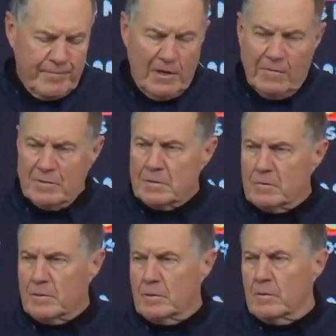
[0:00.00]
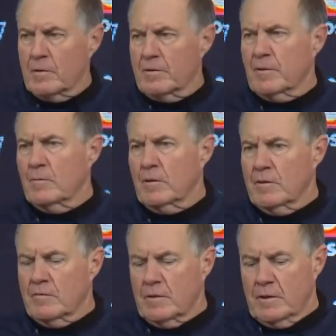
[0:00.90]
obviously we didn't do anything well
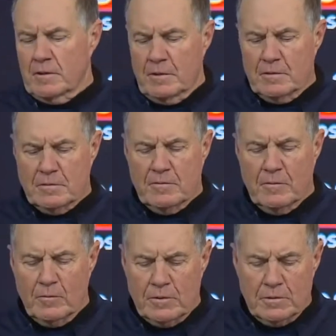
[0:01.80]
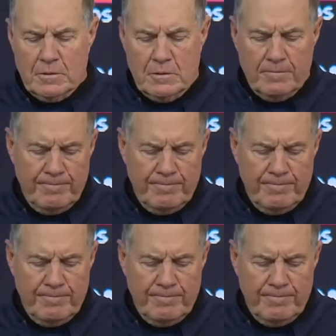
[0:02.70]
enough today to deserve to win. So